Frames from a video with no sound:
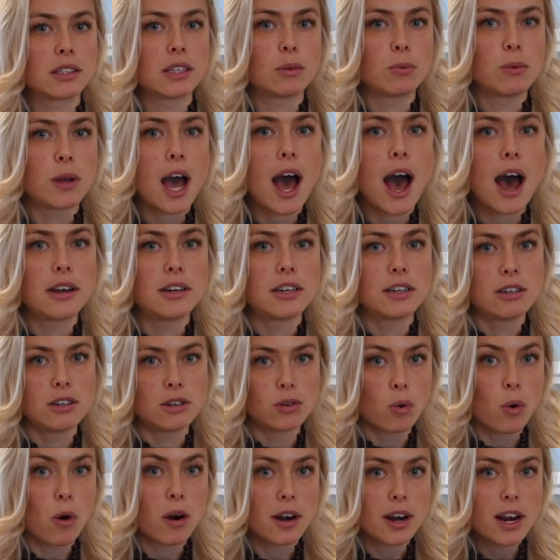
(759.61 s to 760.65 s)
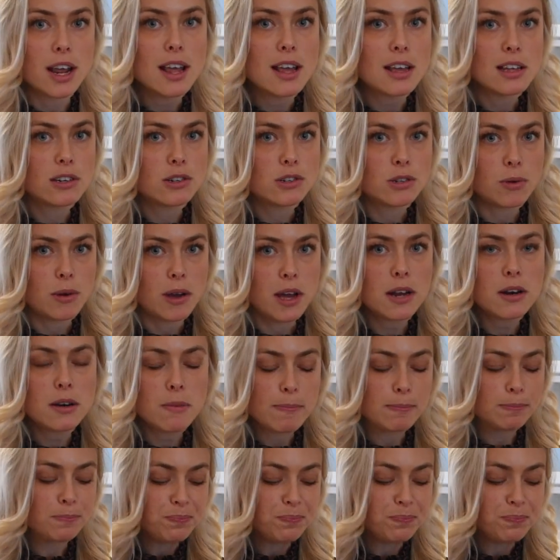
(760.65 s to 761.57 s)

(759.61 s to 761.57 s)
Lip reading: that we added nori into it.